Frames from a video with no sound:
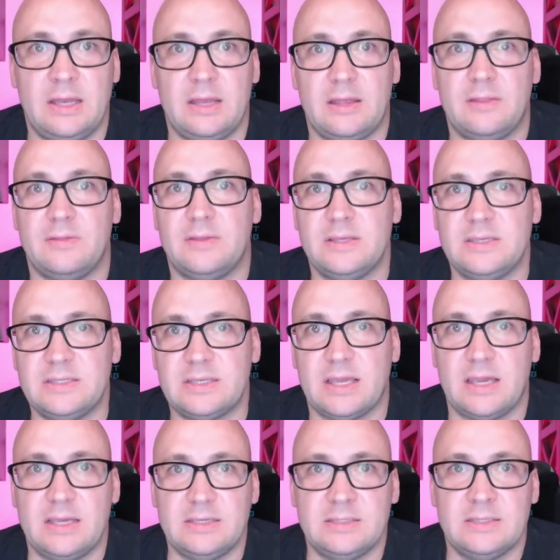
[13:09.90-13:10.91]
In this
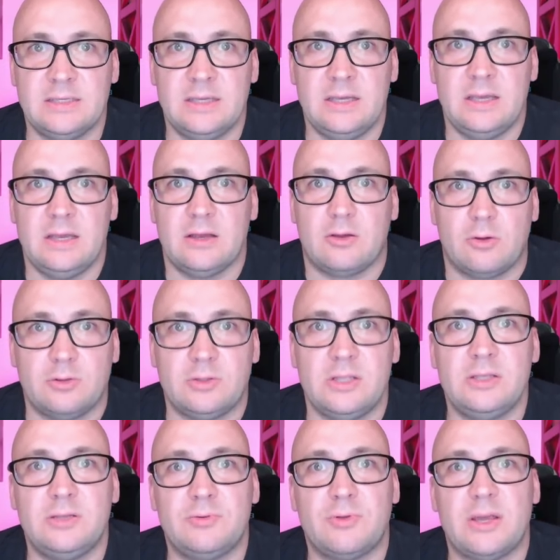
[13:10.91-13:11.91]
case,
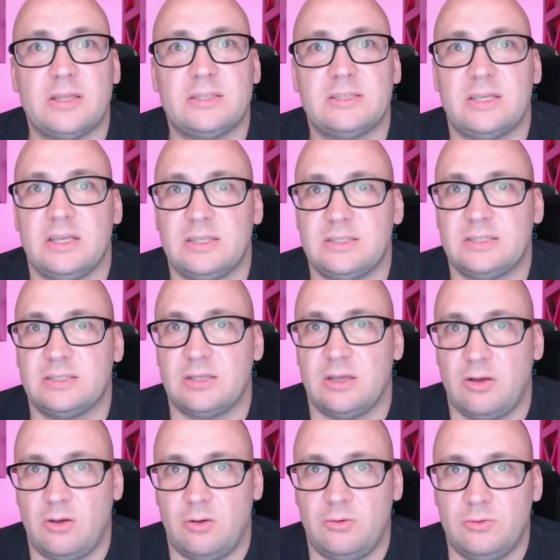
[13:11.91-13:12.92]
Kotlin creates its
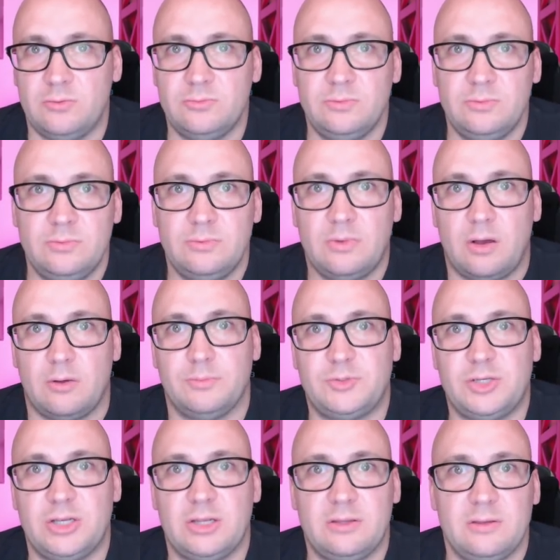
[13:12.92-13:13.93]
own
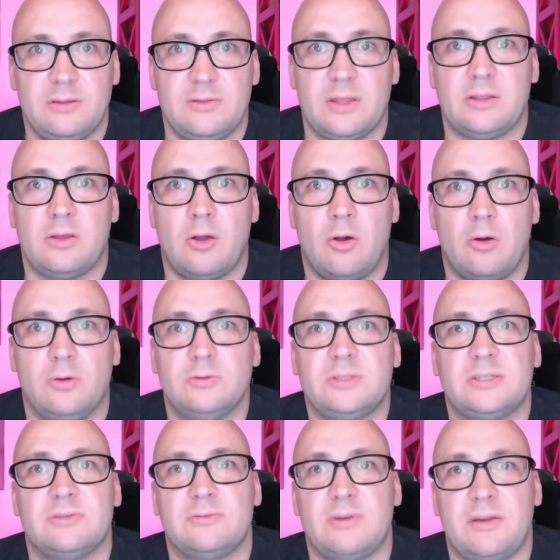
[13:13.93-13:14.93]
object that
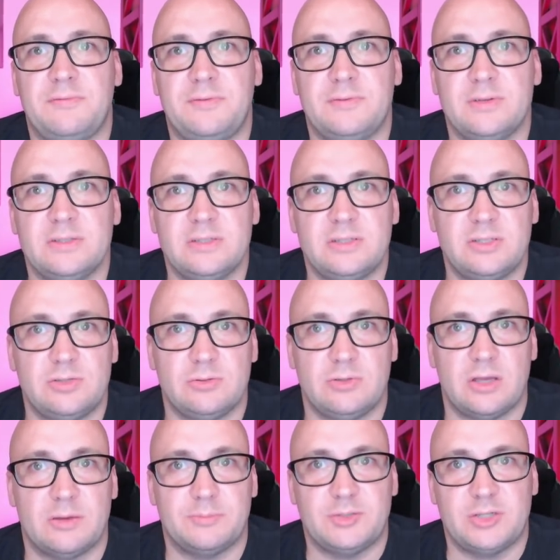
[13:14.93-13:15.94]
holds a reference to
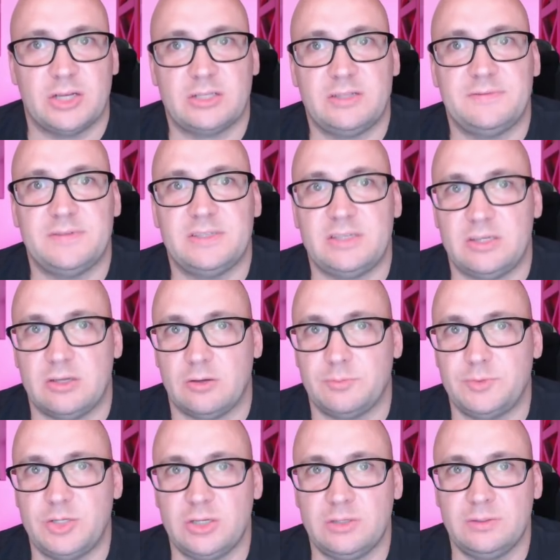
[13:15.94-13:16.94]
the Objective-C
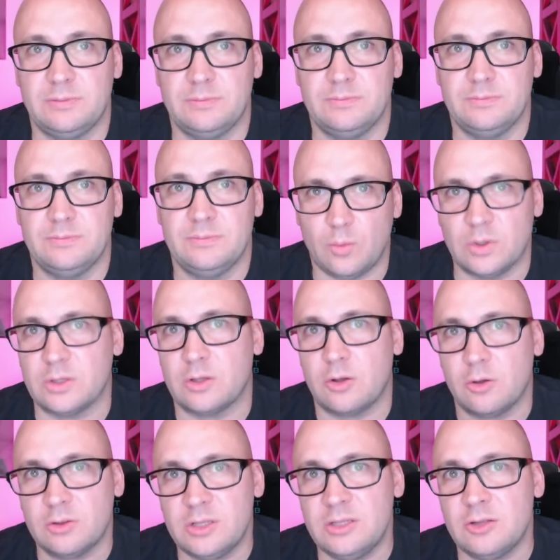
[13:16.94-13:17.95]
object. When
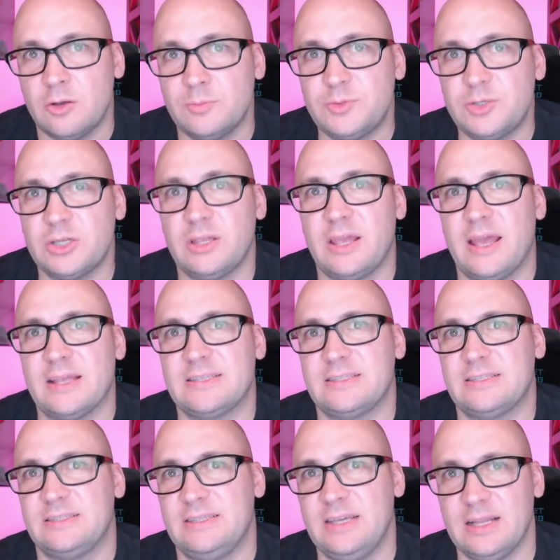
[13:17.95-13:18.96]
Kotlin object
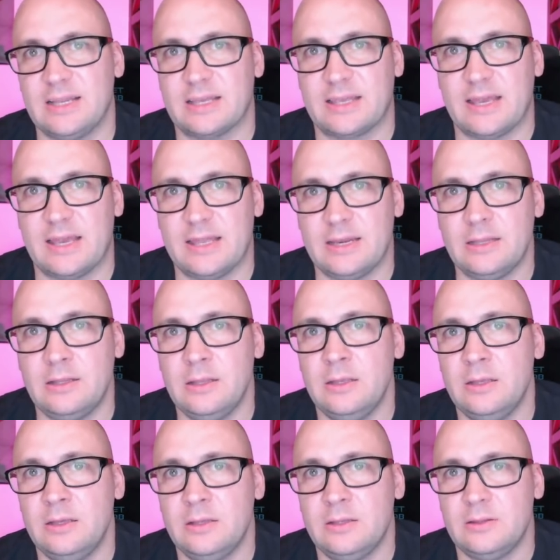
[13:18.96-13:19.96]
gets deallocated,
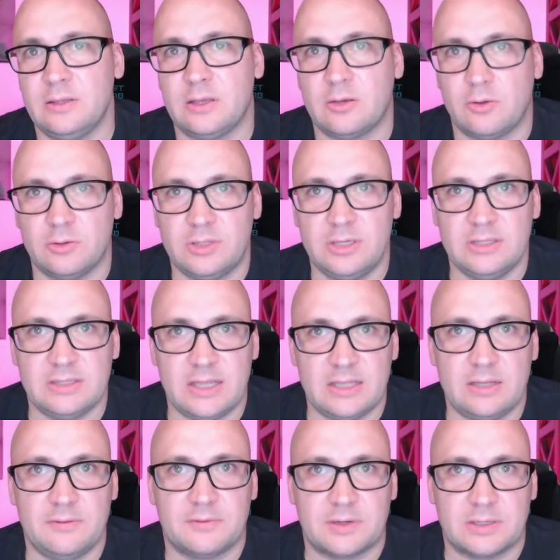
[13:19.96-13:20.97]
the Kotlin
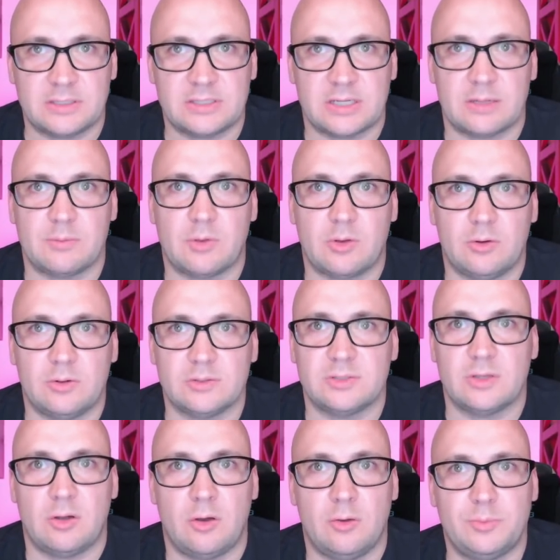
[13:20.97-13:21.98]
native runtime
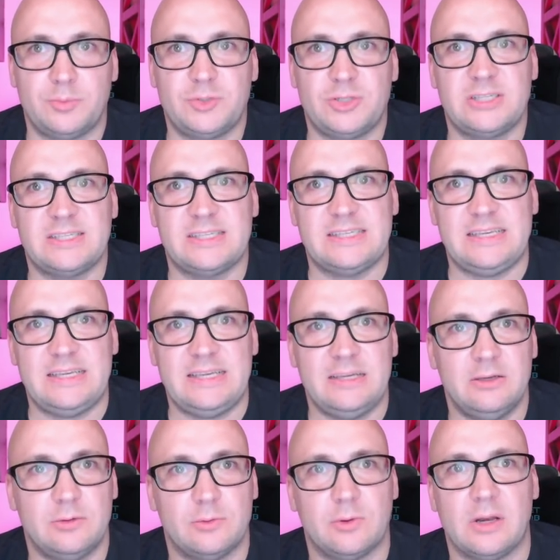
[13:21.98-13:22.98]
calls
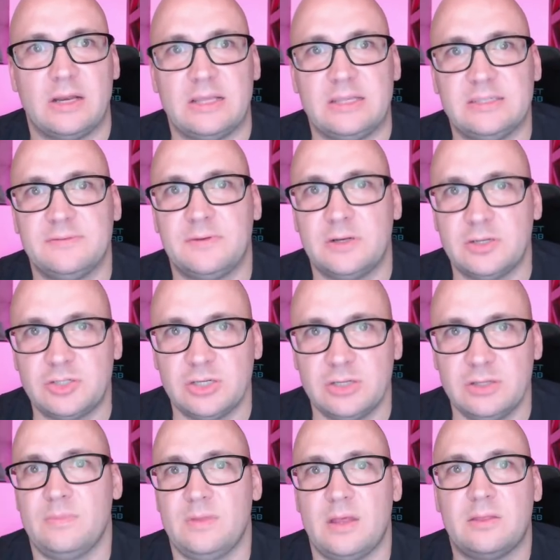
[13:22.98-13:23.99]
obj.c release
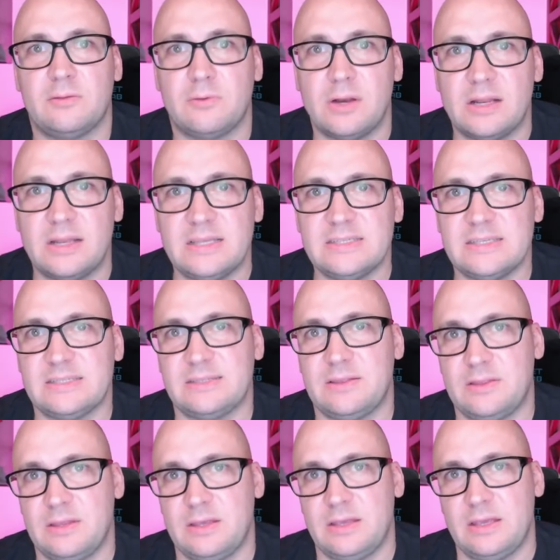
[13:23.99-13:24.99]
function that
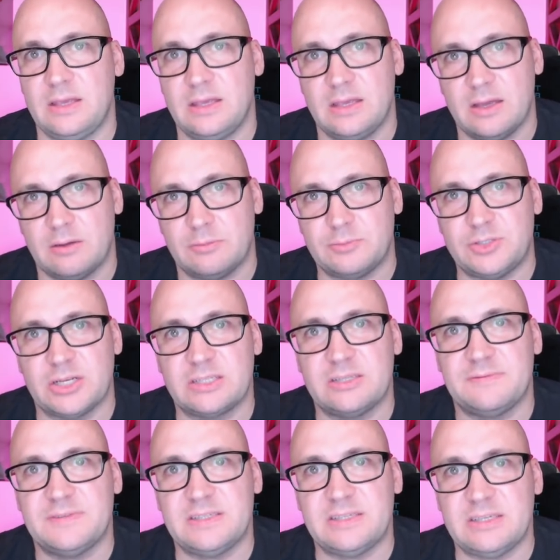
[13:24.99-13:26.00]
releases the
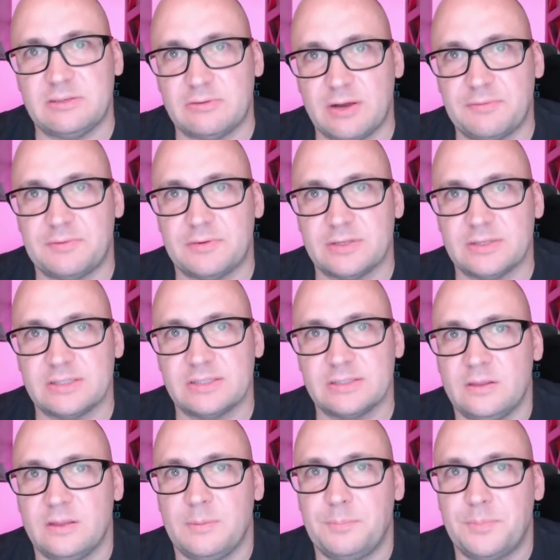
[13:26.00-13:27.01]
Objective-C
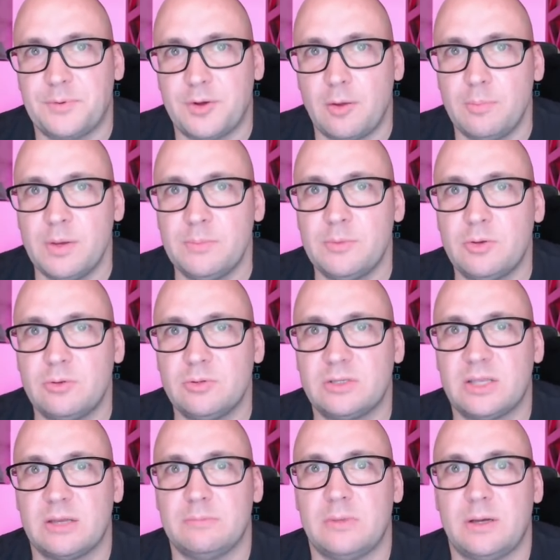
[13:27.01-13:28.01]
reference. The problem
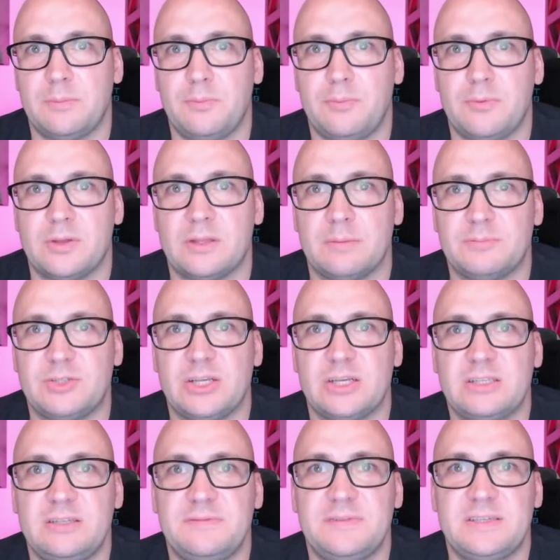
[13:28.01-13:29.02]
could come up when
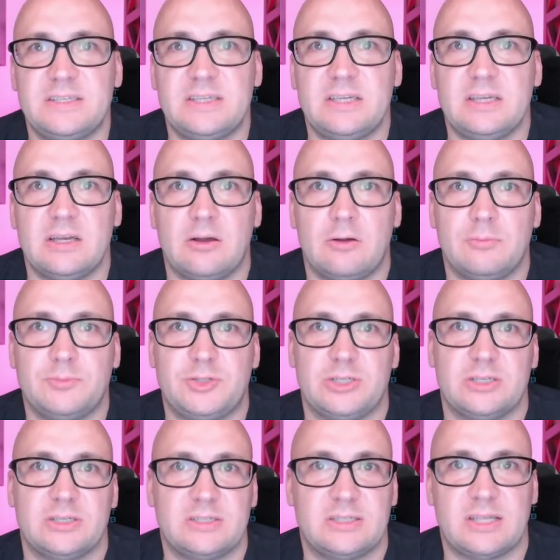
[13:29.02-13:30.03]
Objective-C
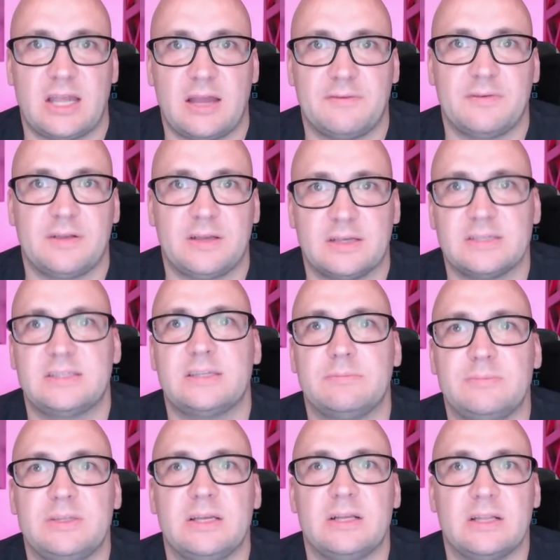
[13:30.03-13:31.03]
objects have
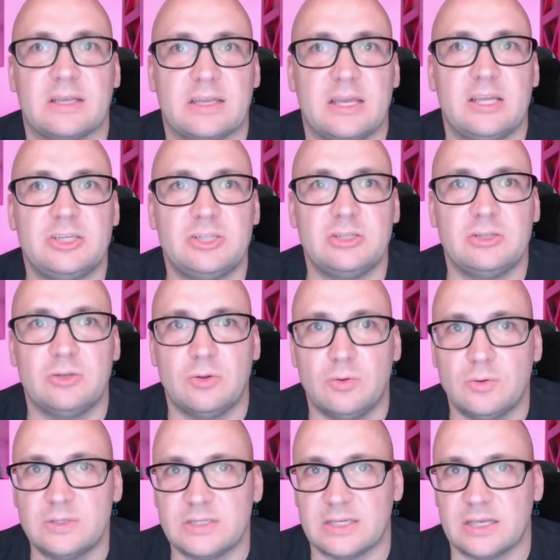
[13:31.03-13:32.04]
custom deallocation
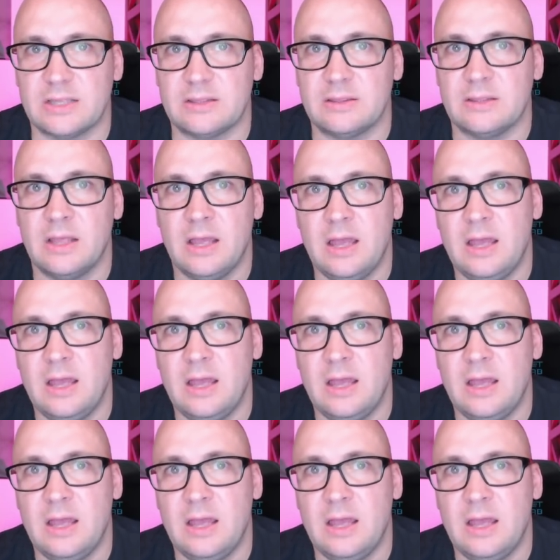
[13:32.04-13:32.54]
hooks, and